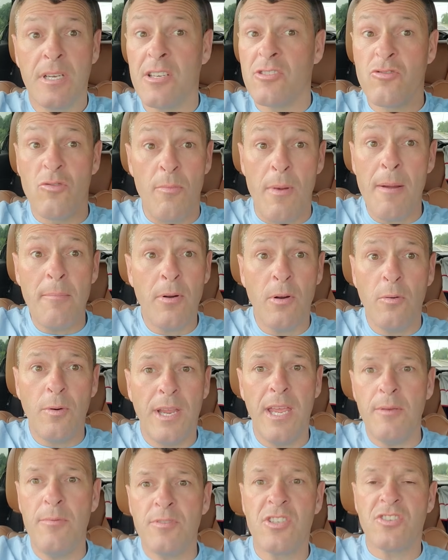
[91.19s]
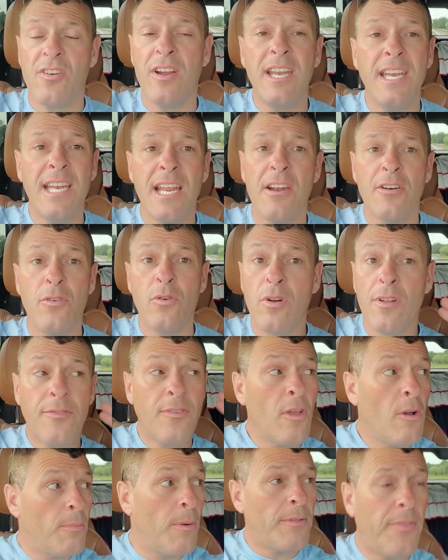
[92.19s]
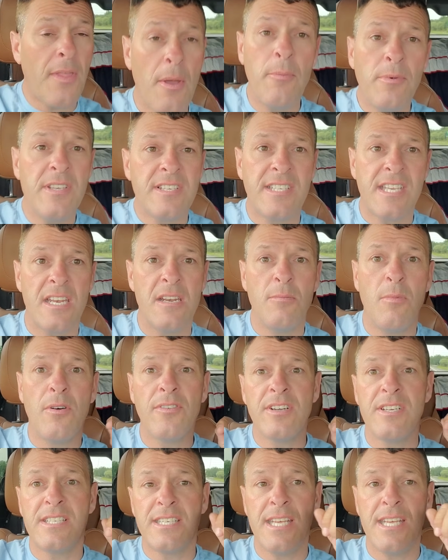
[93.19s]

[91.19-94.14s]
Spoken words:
Because remember, he was training down in Northfield, but then we sent him over to